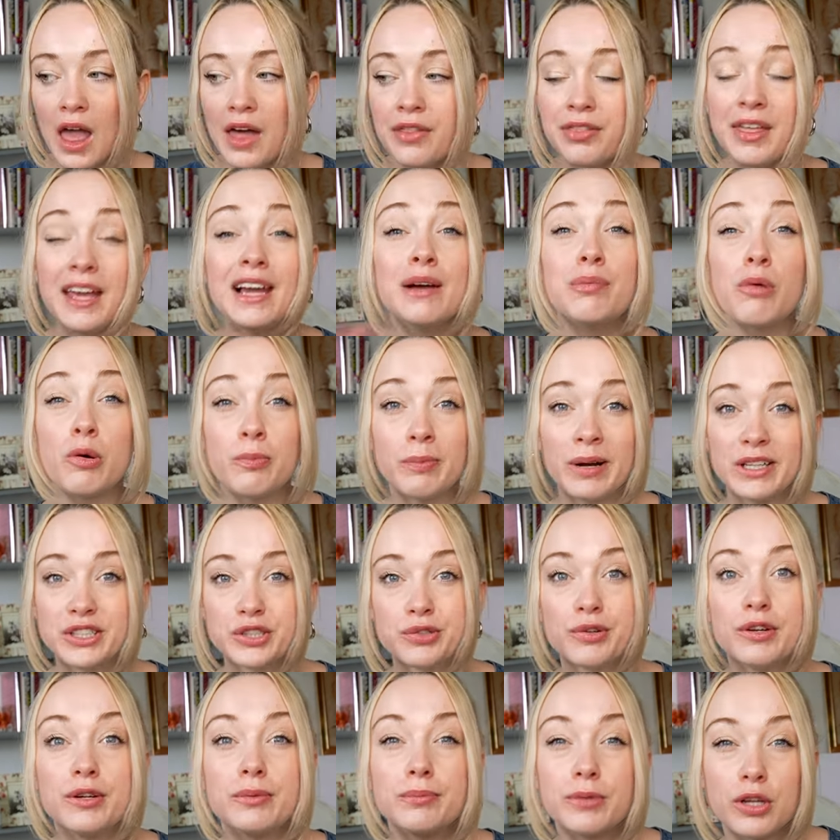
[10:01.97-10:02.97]
Think more
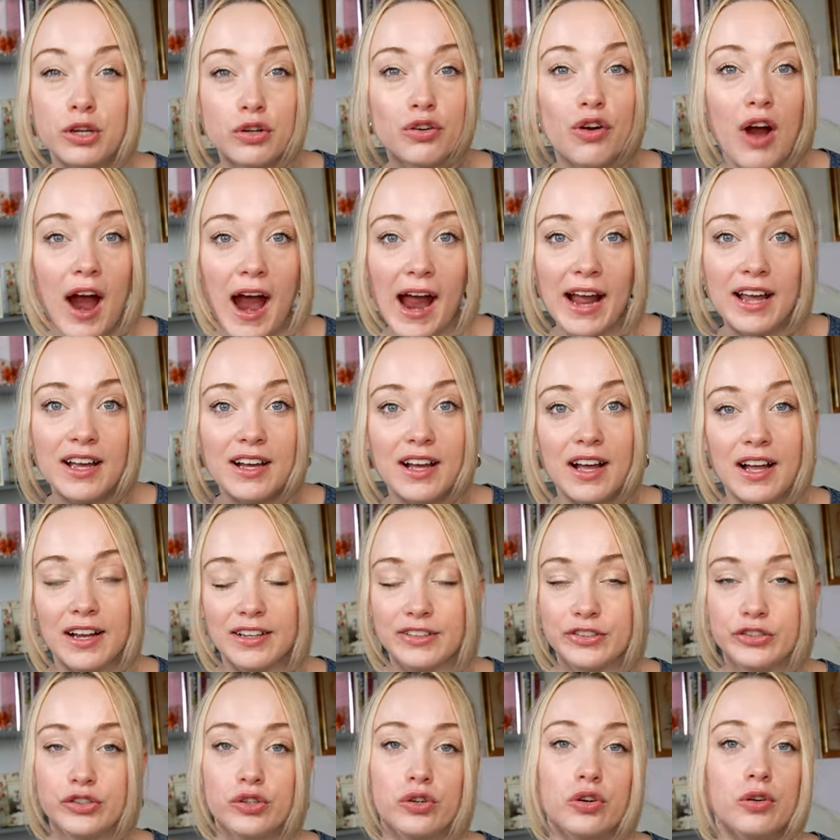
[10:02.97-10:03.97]
mushroom than grey
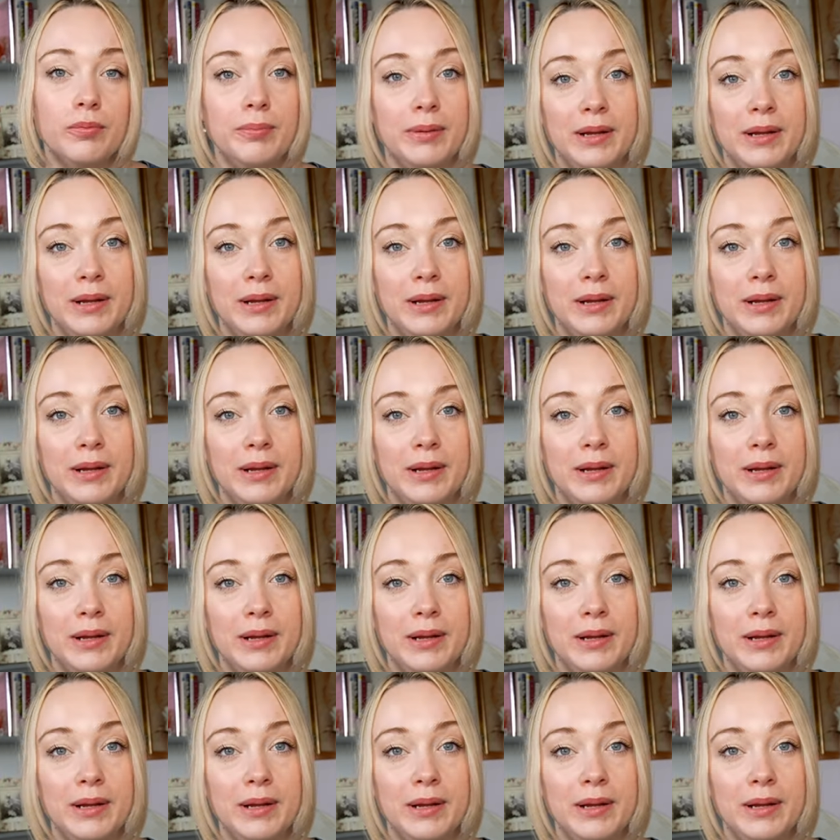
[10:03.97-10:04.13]
and you'll